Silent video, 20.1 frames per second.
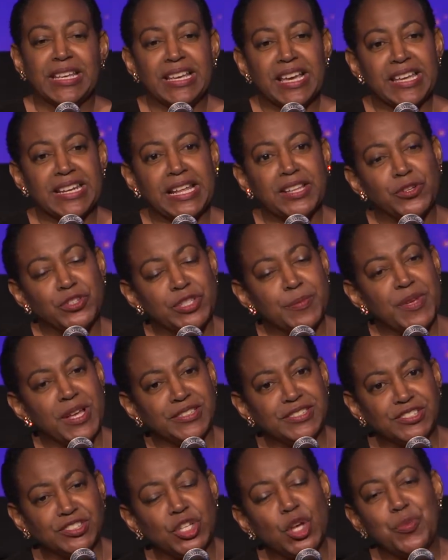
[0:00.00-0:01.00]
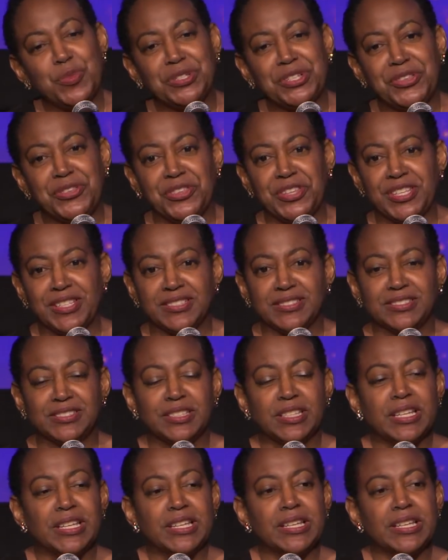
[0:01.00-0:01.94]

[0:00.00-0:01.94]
And I learned about so many things